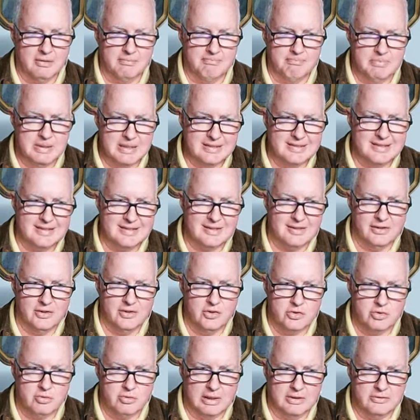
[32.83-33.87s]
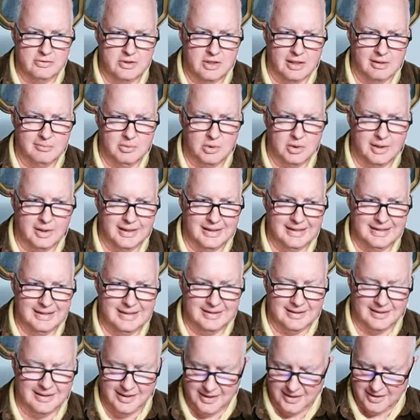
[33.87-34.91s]
Business Leaders Roundtable in
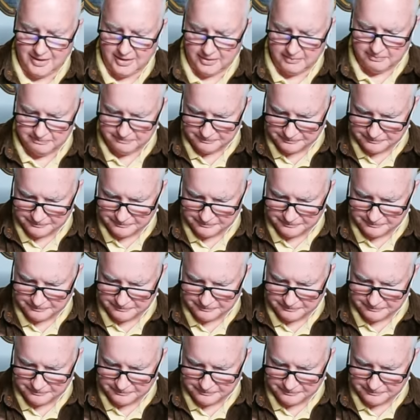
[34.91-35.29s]
Atlanta,